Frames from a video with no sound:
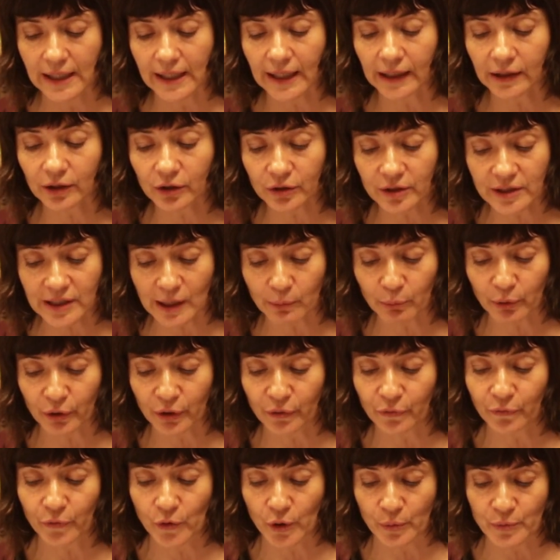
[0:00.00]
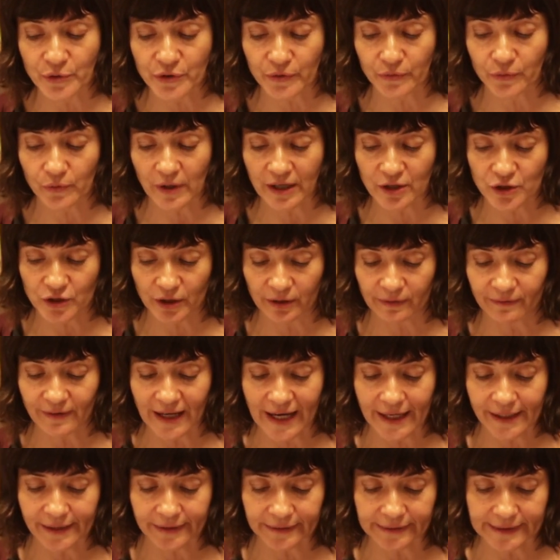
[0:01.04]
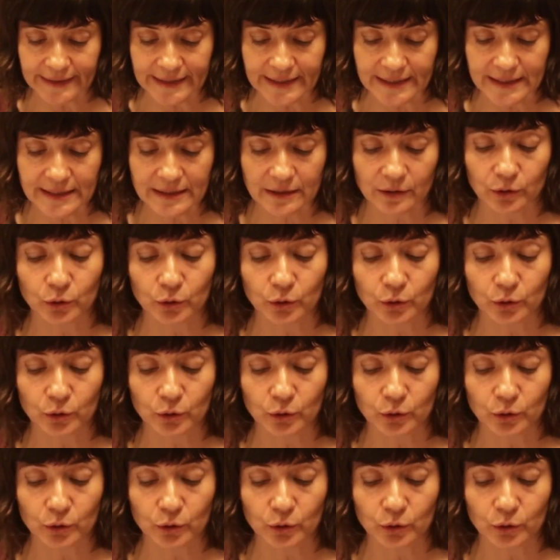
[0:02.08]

and contemporary forms of racial violence,